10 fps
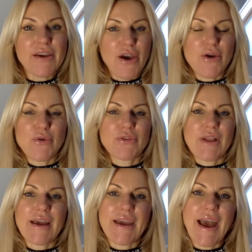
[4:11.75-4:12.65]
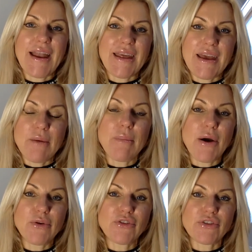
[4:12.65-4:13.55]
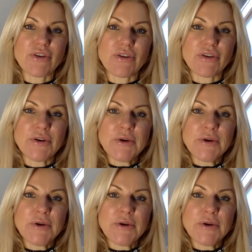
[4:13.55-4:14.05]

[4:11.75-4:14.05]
goes like any emotion.